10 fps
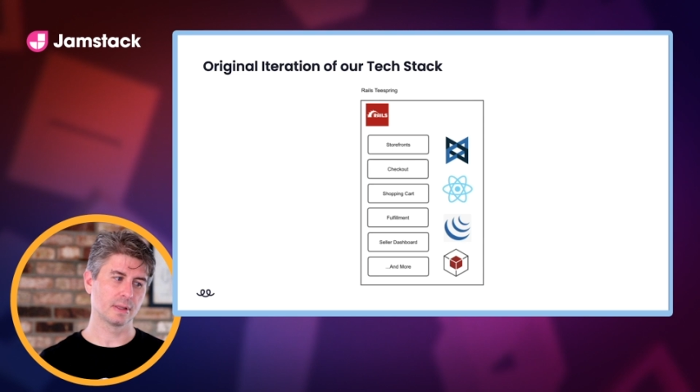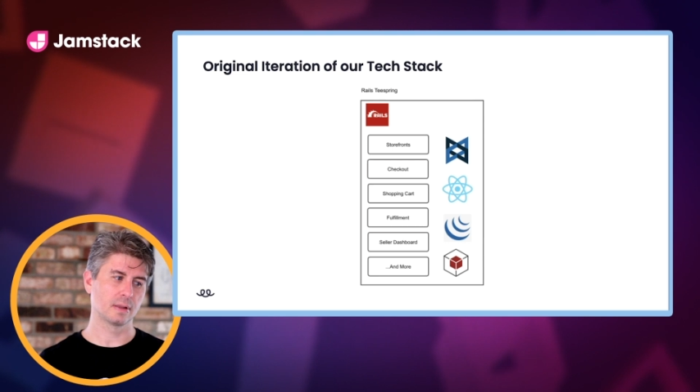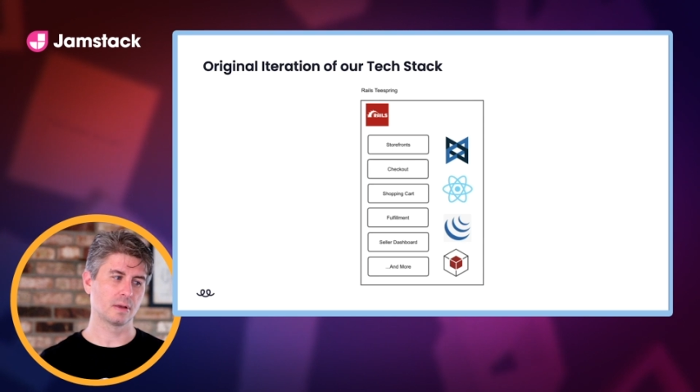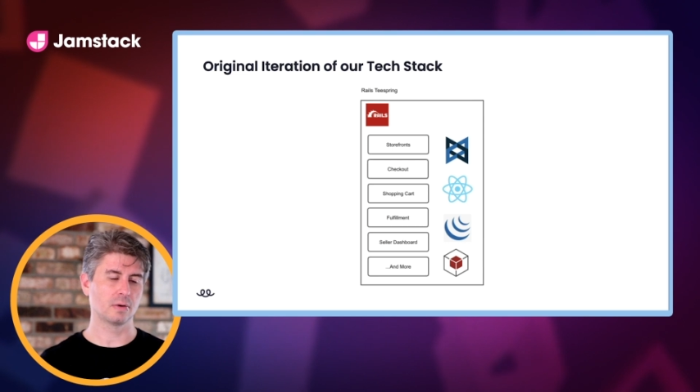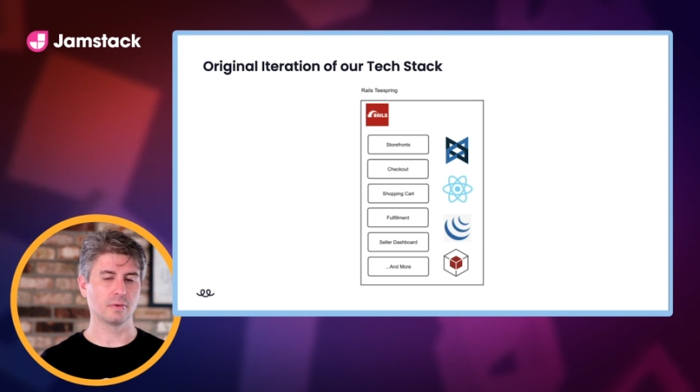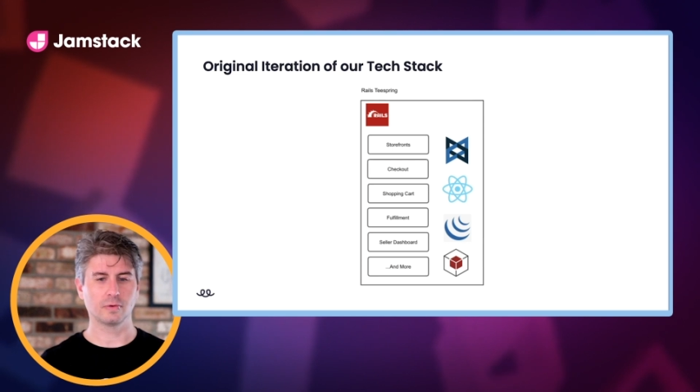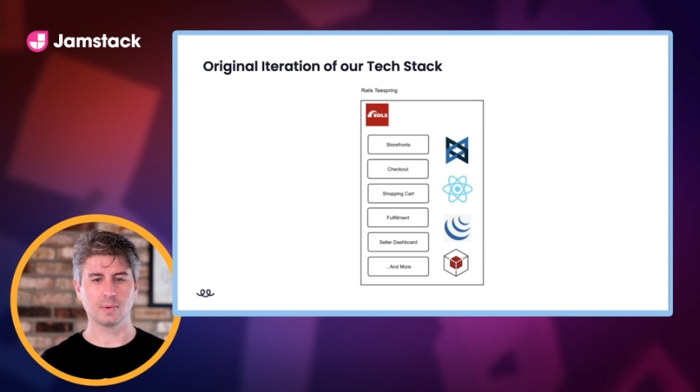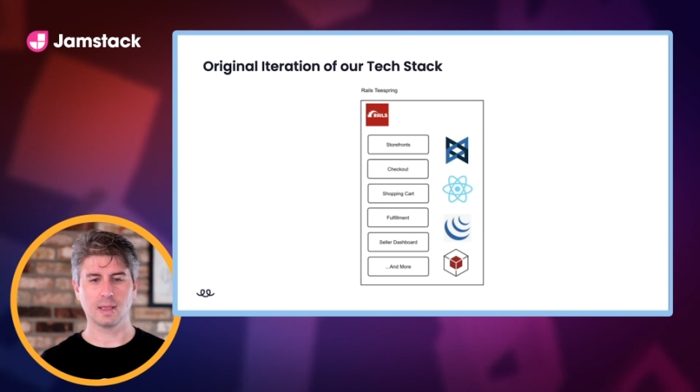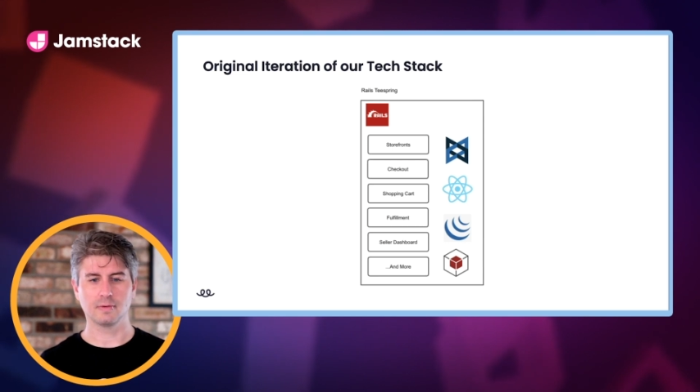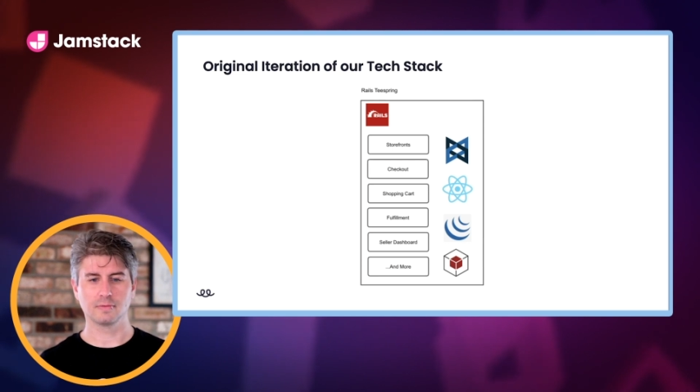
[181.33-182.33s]
in there. So
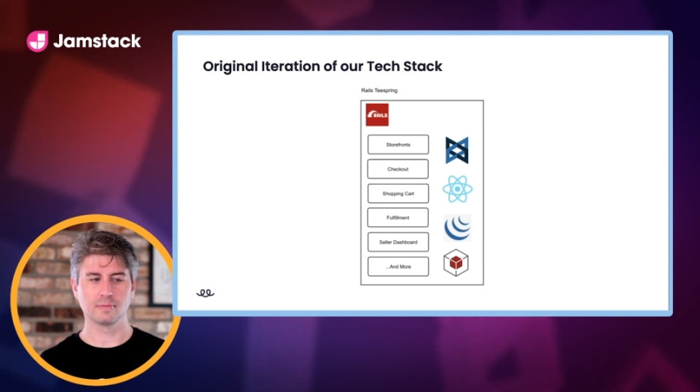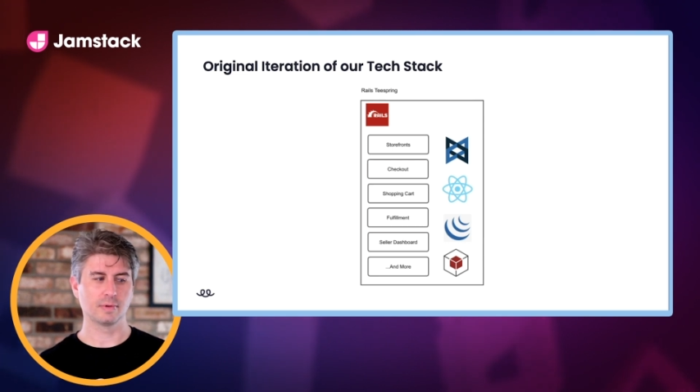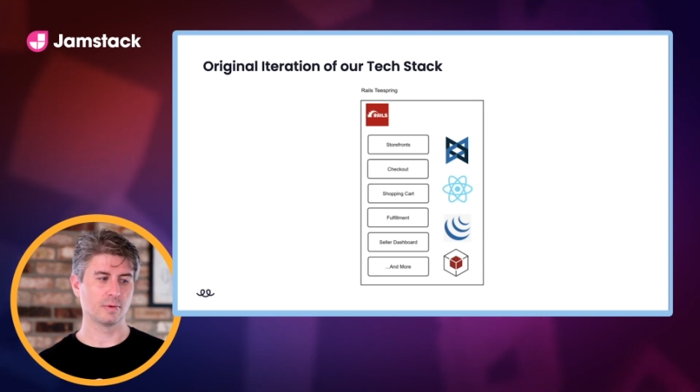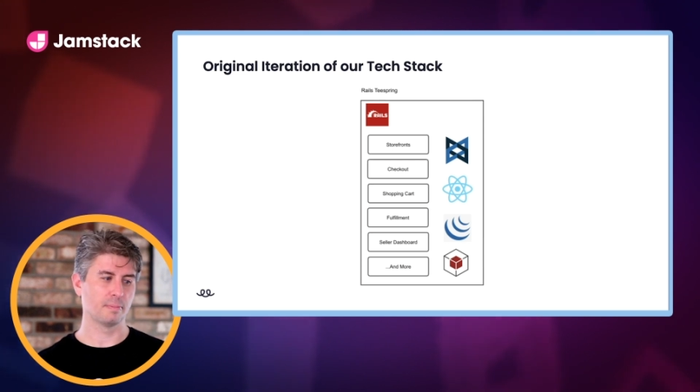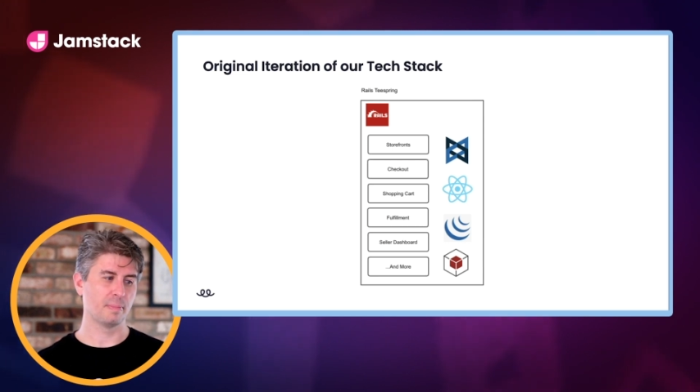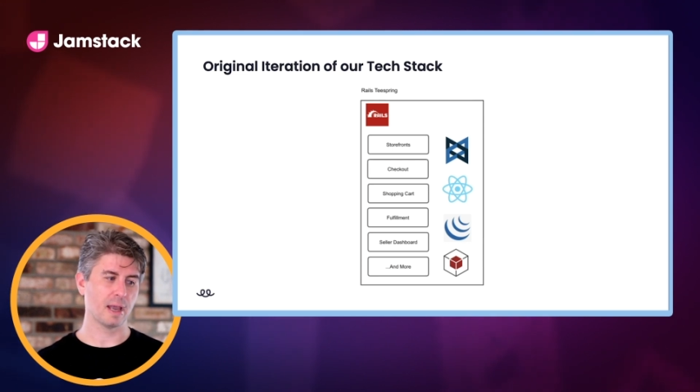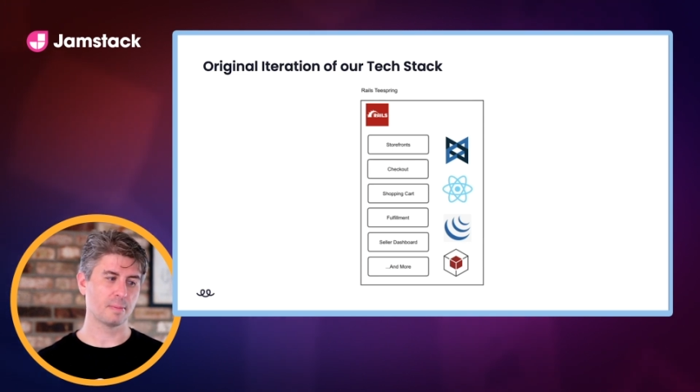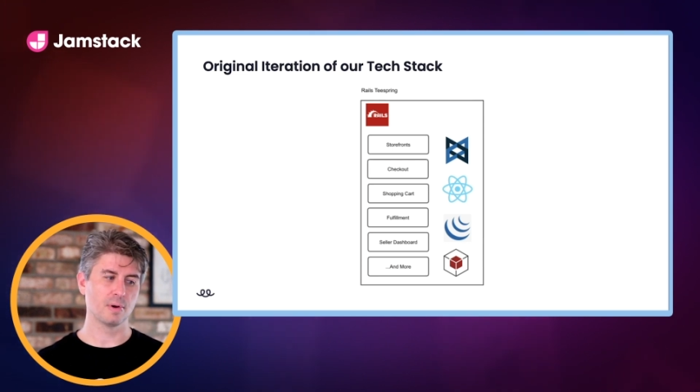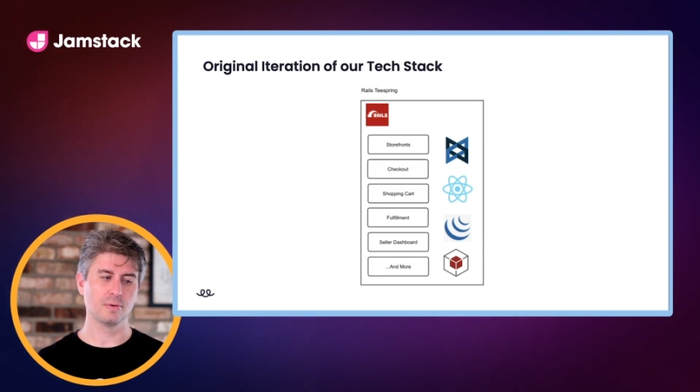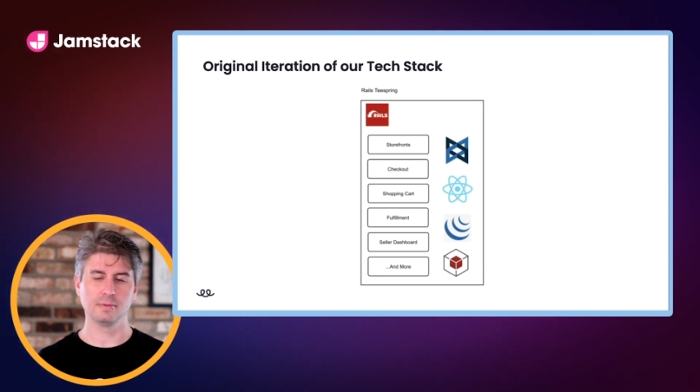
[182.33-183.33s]
we have you know
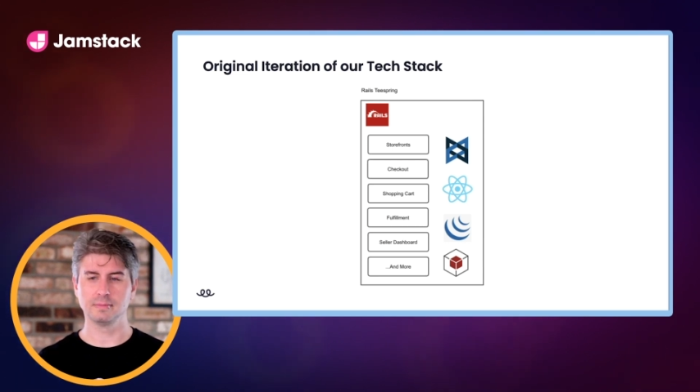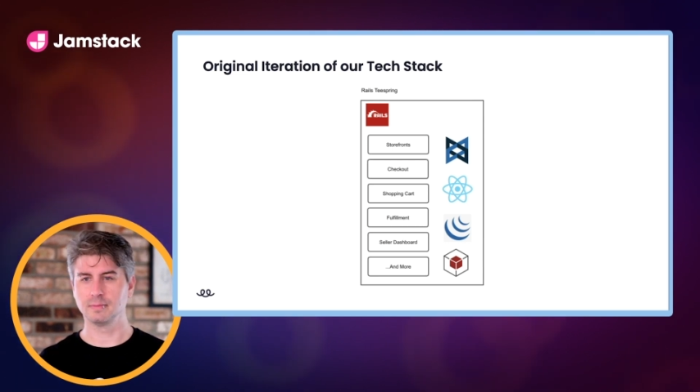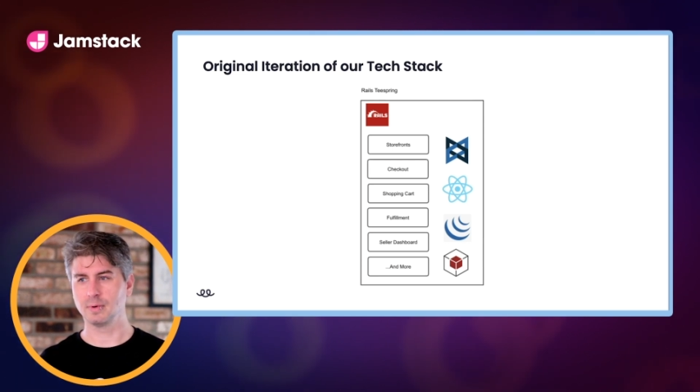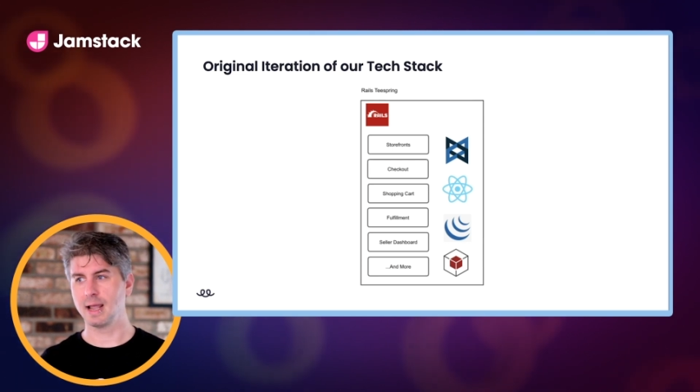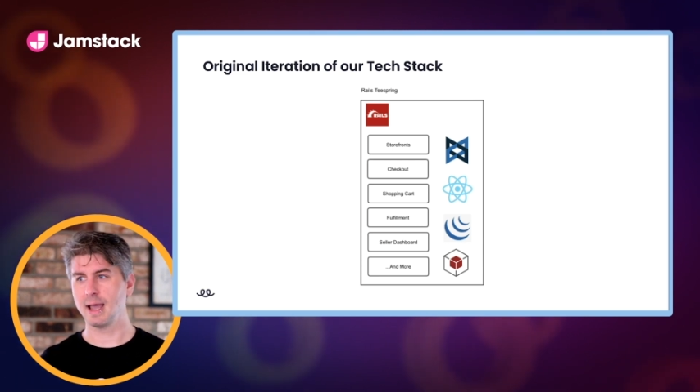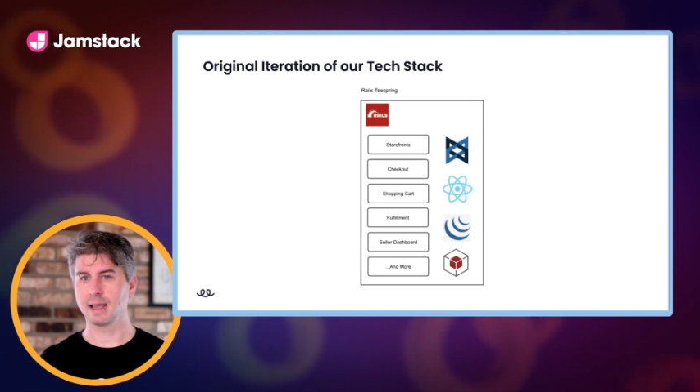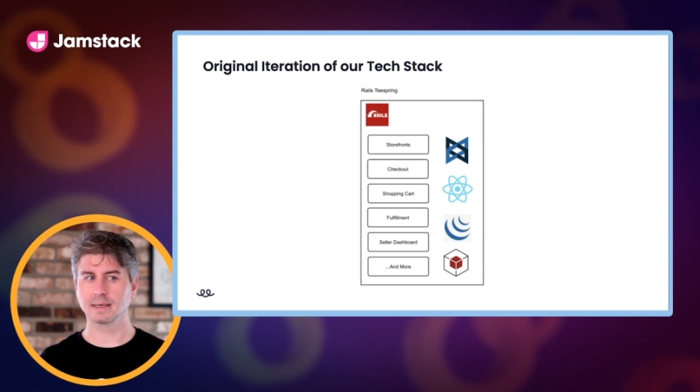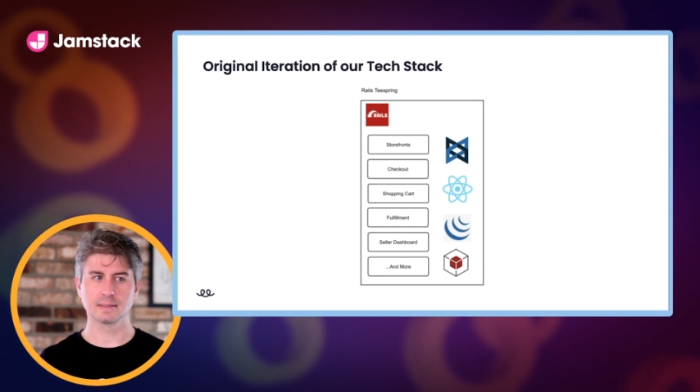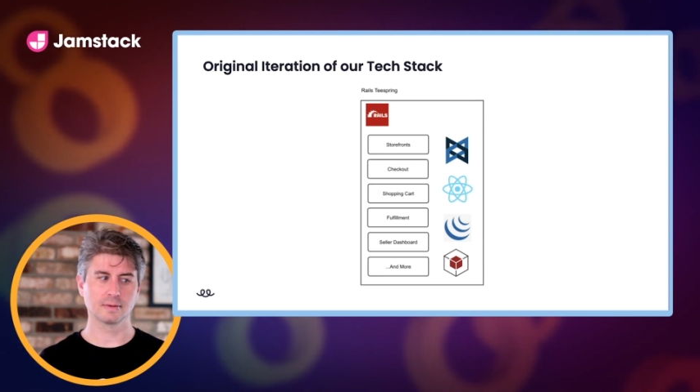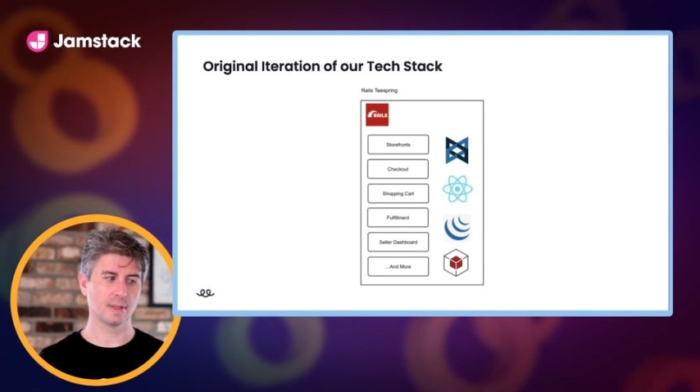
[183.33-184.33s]
Backbone,
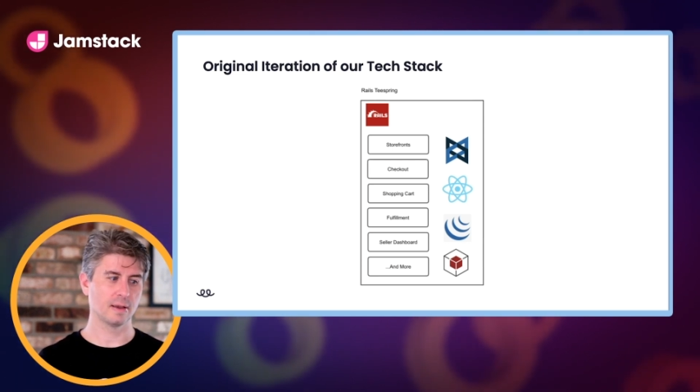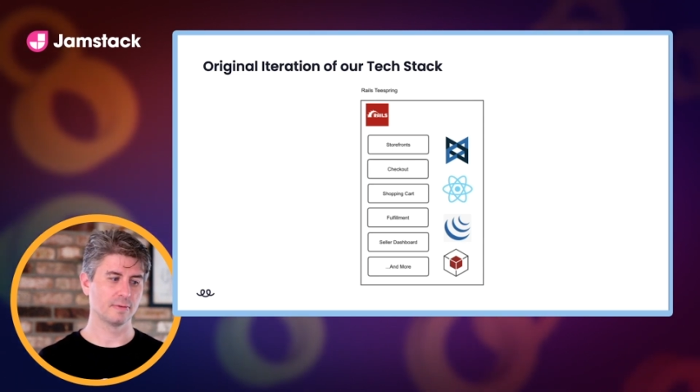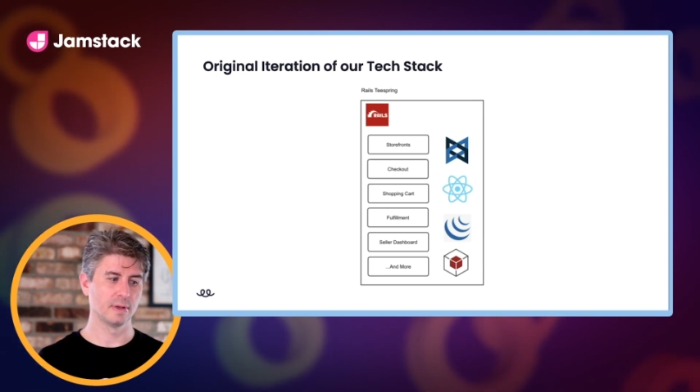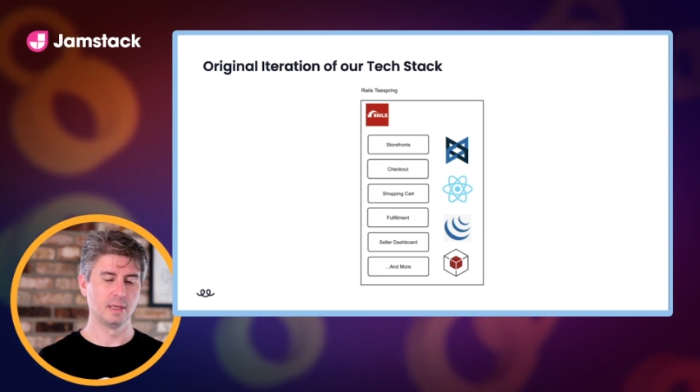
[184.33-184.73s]
React, we have